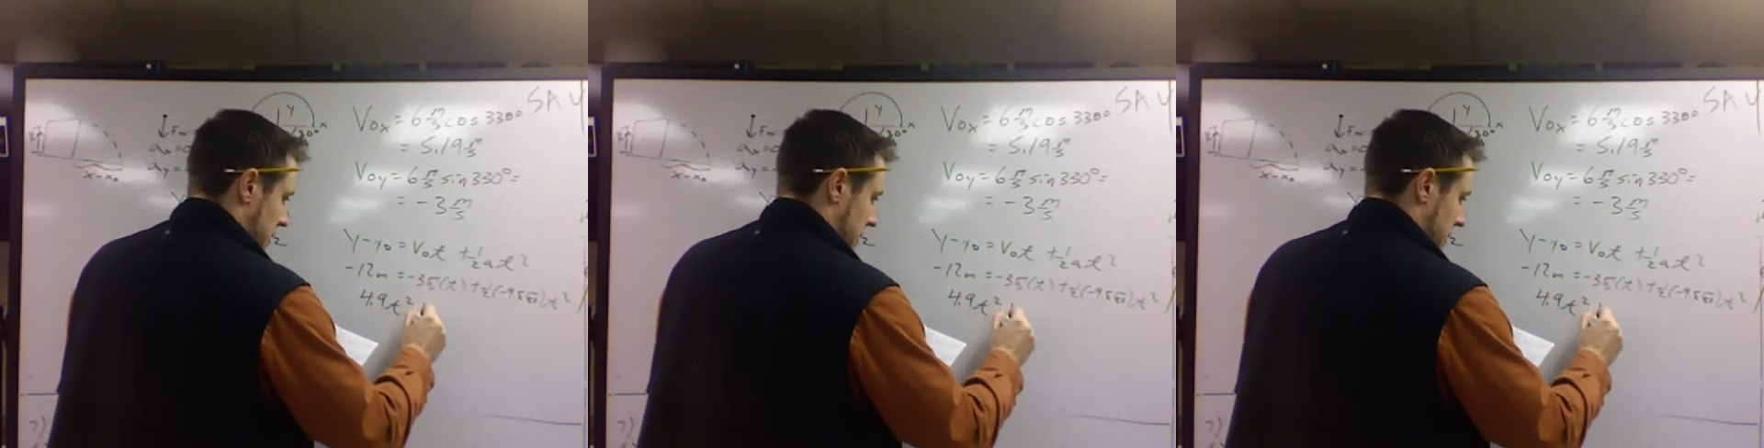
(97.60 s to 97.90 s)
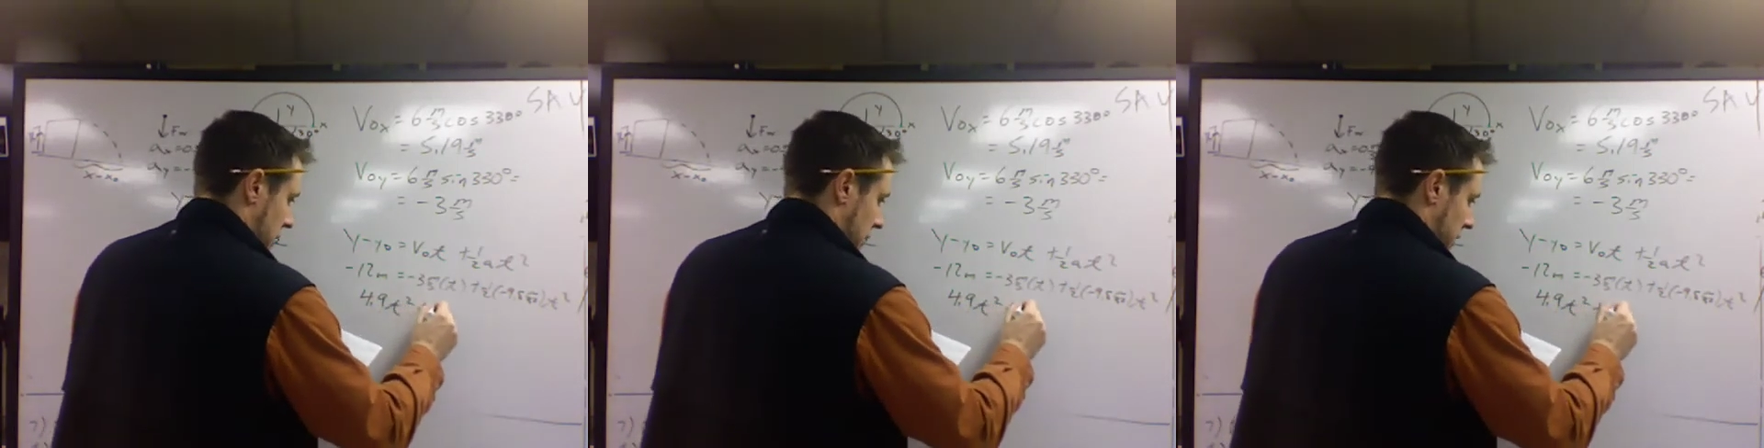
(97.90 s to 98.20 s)
a little
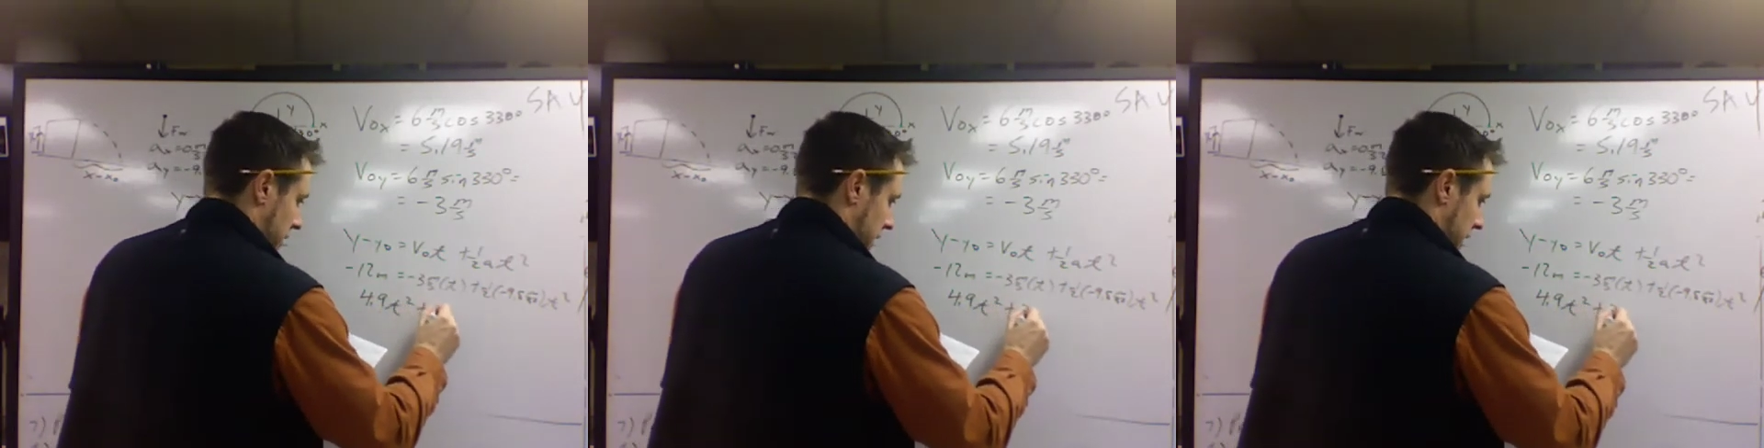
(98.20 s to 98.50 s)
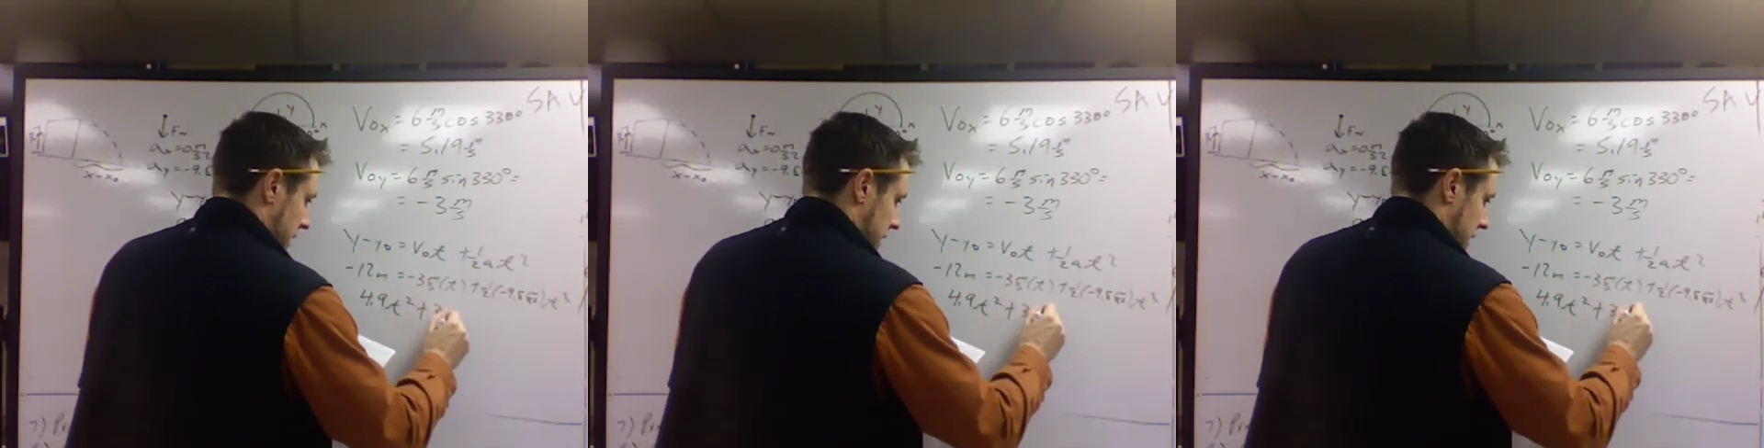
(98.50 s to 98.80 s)
bit more
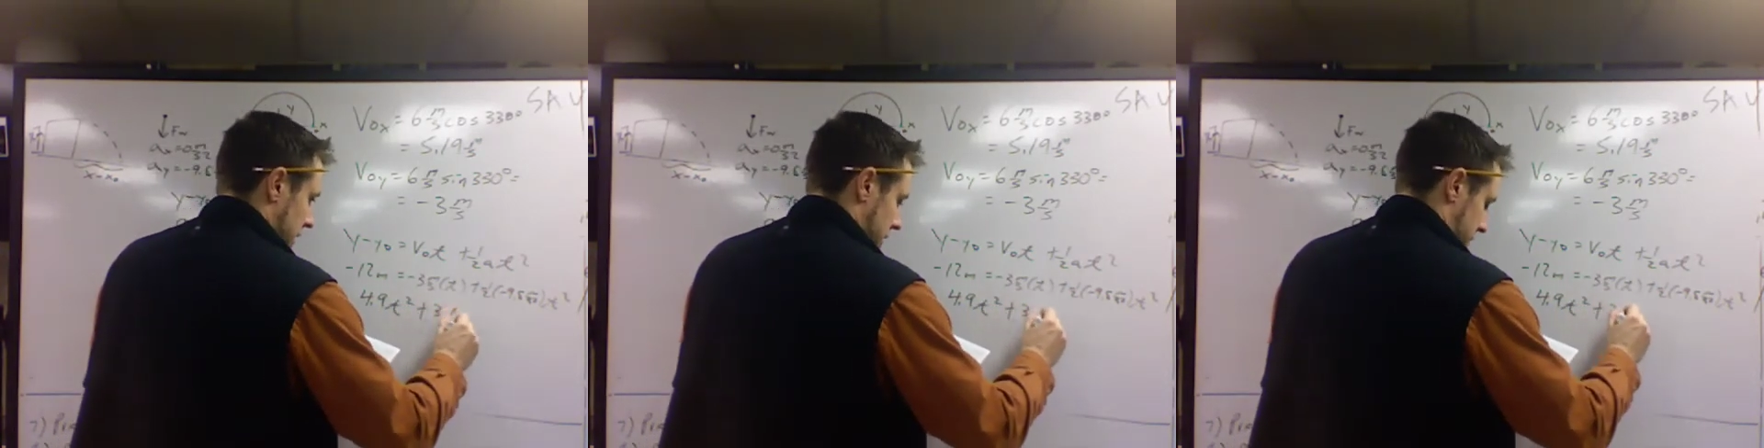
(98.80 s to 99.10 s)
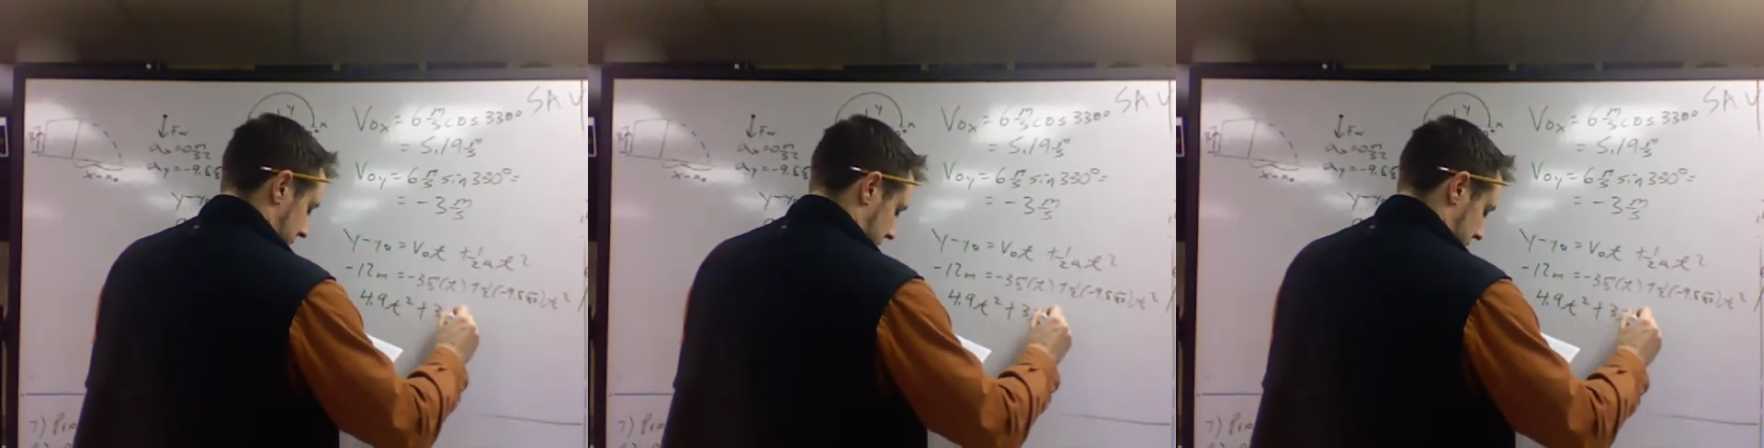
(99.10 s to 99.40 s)
clearly.
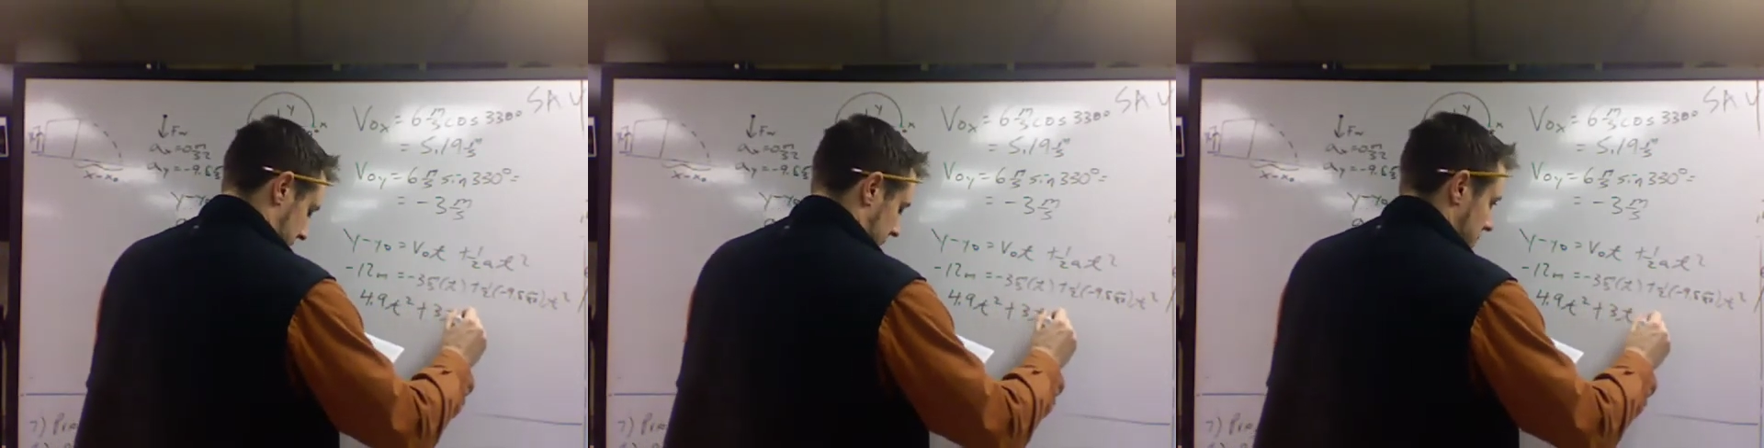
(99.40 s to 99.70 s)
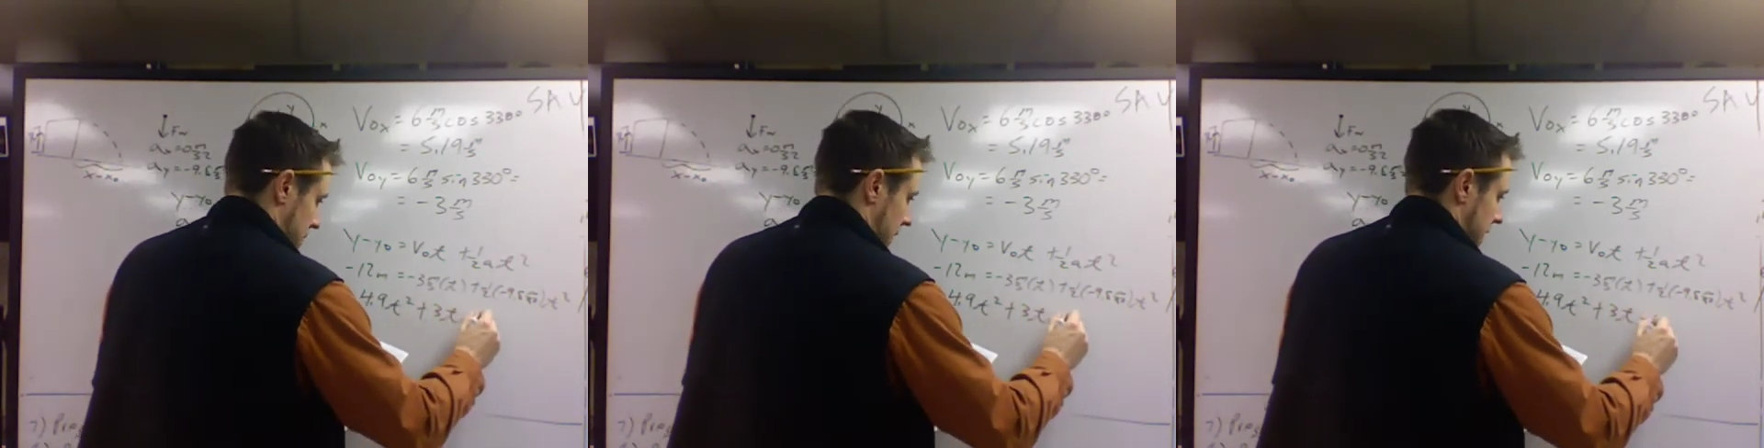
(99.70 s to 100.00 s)

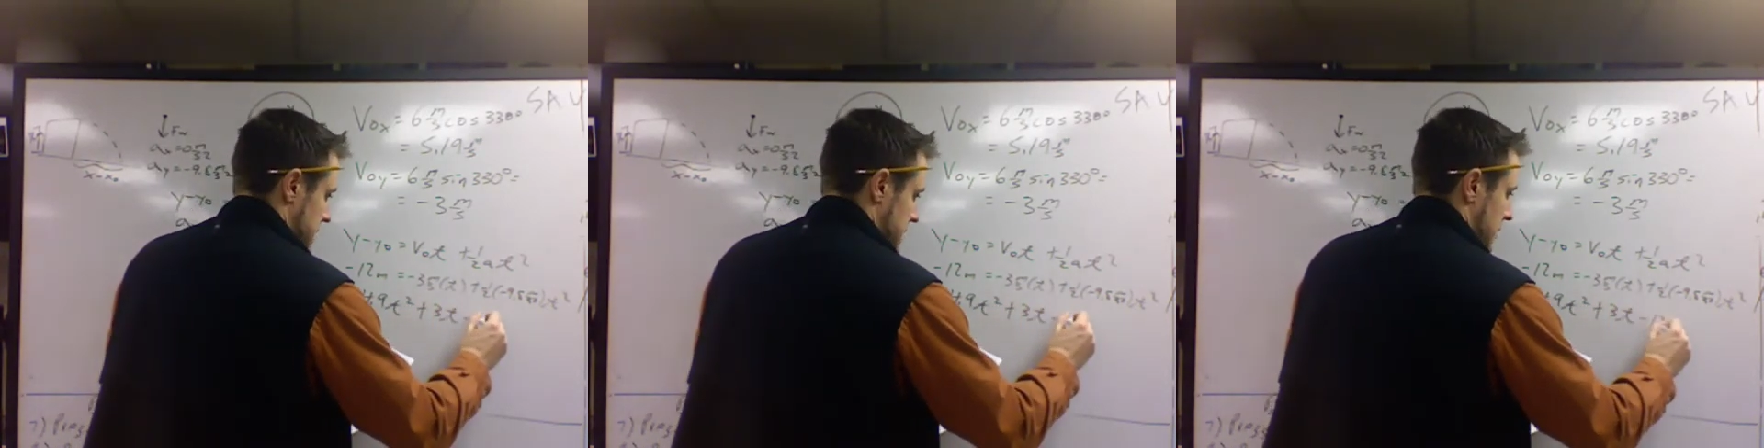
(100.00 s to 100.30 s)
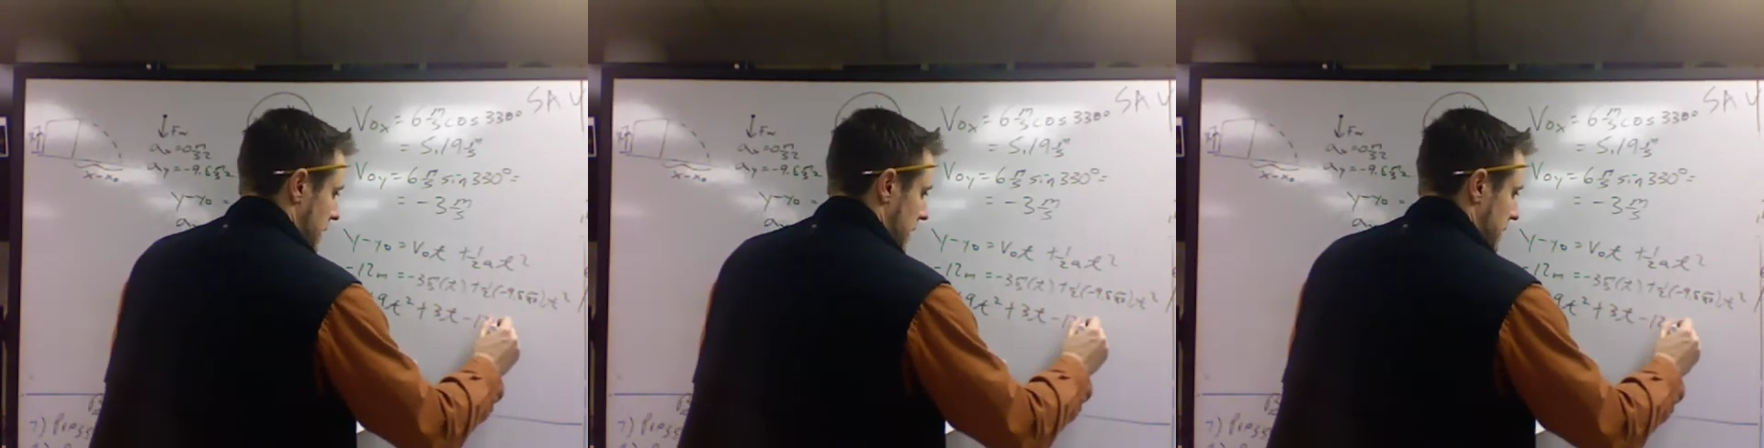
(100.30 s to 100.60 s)
3t minus
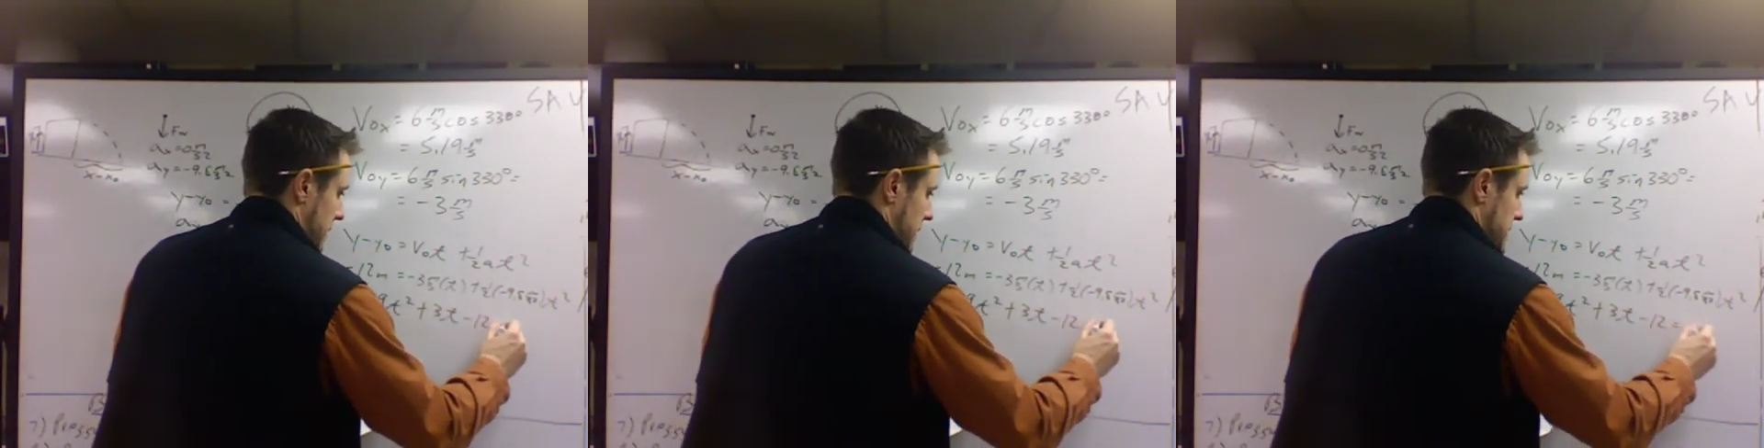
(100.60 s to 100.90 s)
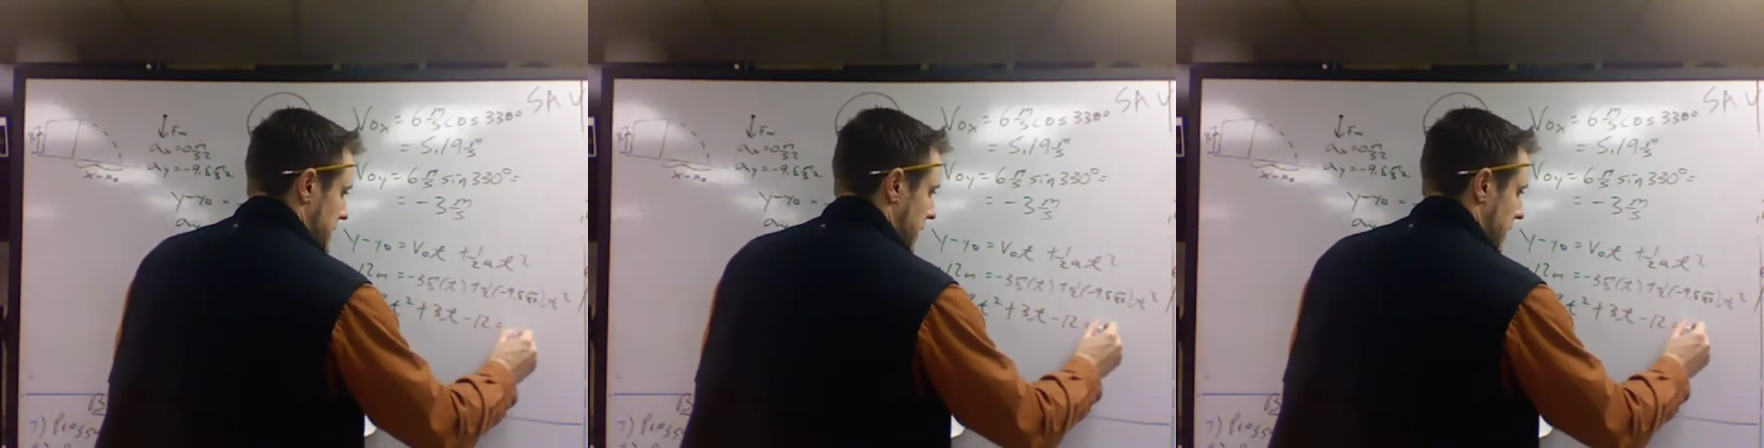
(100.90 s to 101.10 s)
12 equals